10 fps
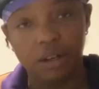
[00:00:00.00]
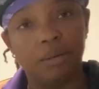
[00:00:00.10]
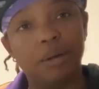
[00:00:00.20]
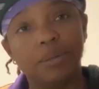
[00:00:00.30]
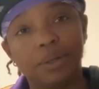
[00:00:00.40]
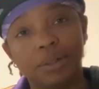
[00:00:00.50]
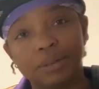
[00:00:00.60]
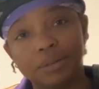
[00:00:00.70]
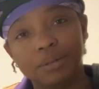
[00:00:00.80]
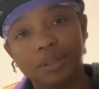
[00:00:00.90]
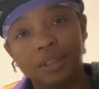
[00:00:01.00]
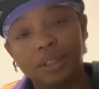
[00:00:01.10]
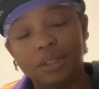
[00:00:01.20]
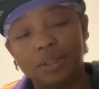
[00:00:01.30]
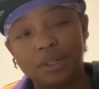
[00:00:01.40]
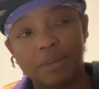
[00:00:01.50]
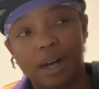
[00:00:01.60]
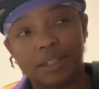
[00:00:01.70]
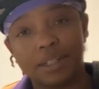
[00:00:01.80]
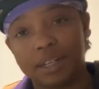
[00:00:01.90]
Remember, two
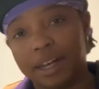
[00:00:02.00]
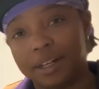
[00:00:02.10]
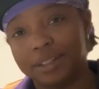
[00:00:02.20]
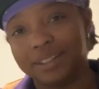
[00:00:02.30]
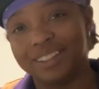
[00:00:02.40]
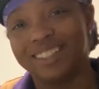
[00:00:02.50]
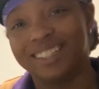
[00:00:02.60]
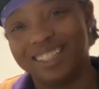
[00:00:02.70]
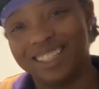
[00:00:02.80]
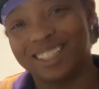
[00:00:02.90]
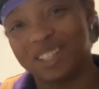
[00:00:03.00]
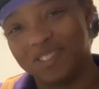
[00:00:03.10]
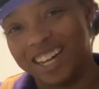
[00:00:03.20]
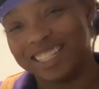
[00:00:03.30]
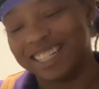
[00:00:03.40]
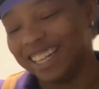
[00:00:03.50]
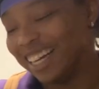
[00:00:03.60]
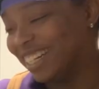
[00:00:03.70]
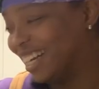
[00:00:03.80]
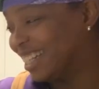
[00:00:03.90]
boxes landed. Two boxes
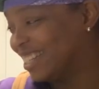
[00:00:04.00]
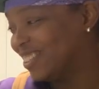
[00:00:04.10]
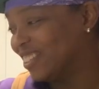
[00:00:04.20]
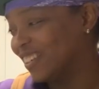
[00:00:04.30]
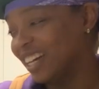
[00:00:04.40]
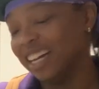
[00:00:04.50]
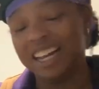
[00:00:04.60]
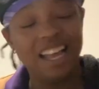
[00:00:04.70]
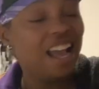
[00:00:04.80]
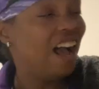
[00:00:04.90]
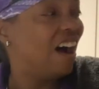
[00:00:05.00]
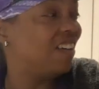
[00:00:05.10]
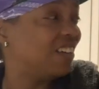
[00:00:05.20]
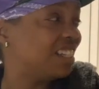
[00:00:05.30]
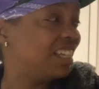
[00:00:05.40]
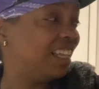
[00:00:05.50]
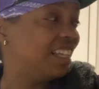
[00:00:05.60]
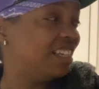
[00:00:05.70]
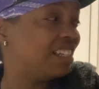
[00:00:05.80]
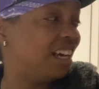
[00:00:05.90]
landed at the door, right? I will say
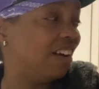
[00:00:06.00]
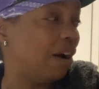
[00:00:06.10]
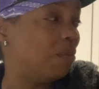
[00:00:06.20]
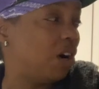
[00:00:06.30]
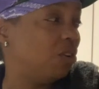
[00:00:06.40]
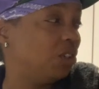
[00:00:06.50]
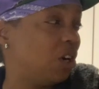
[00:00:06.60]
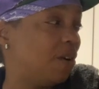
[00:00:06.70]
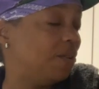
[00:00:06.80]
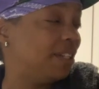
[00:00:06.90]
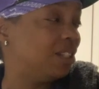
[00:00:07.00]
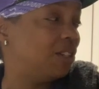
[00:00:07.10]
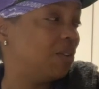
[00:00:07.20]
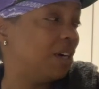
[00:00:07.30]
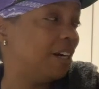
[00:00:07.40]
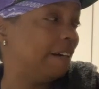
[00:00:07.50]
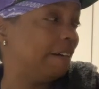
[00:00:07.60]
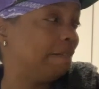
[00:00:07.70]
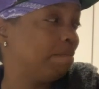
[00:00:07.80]
this: I won't go into I